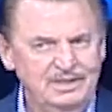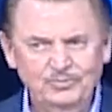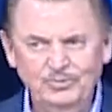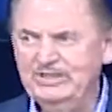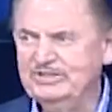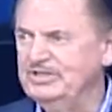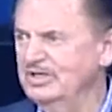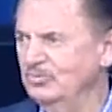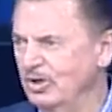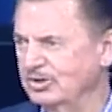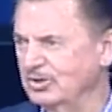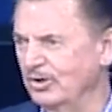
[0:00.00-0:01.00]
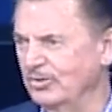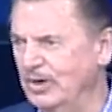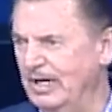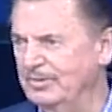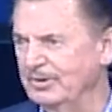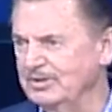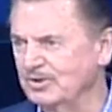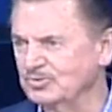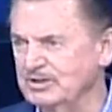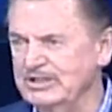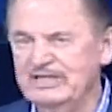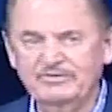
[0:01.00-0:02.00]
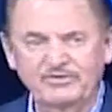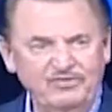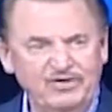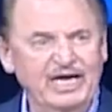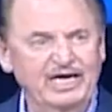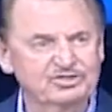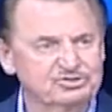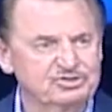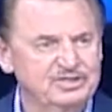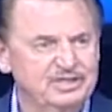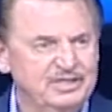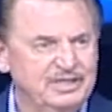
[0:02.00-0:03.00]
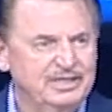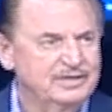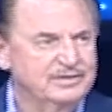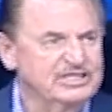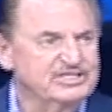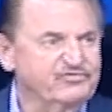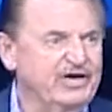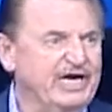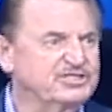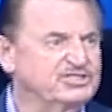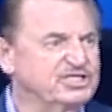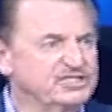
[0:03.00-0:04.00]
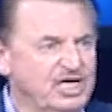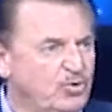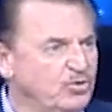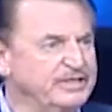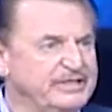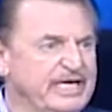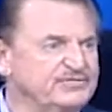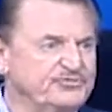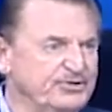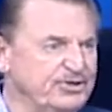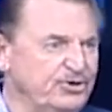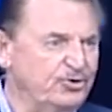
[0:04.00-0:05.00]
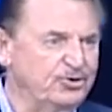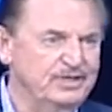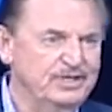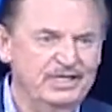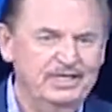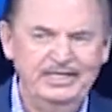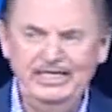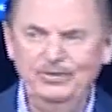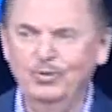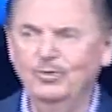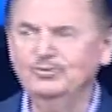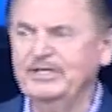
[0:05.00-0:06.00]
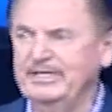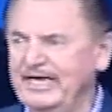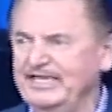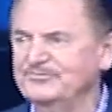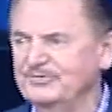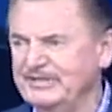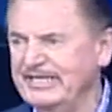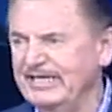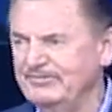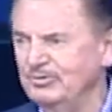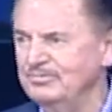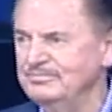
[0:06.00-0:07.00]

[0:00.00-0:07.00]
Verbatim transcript: We still work on it. Why? Because we live in flesh. This flesh does not want to dance for the Lord. It wants to dance for the devil.